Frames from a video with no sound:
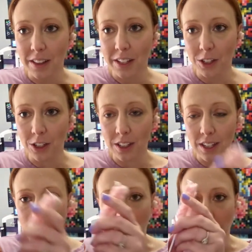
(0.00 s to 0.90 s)

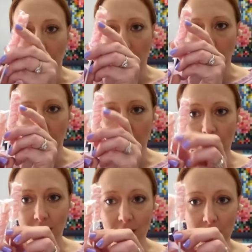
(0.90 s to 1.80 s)
little lollipops.
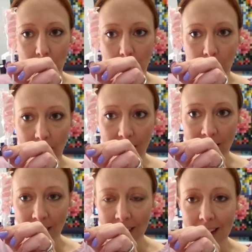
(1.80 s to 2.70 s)
So
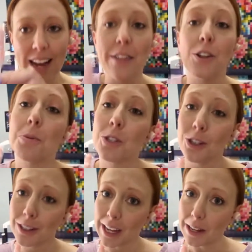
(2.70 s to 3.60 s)
fun. And they're supposed
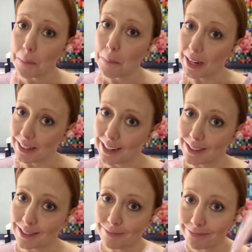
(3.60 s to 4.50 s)
to look like
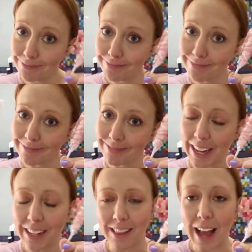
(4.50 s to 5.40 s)
pigtails,
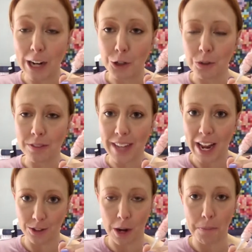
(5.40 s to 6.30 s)
like actual
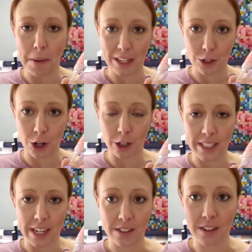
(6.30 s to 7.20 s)
tails on pigs,
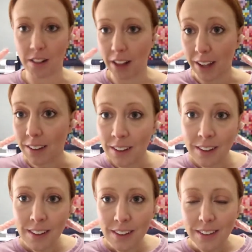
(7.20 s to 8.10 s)
curly tails, not like
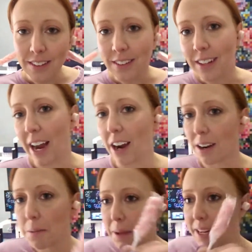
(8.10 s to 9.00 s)

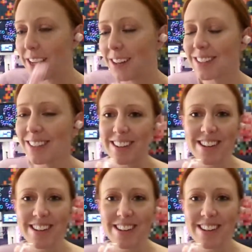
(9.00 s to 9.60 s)
hair pigtails.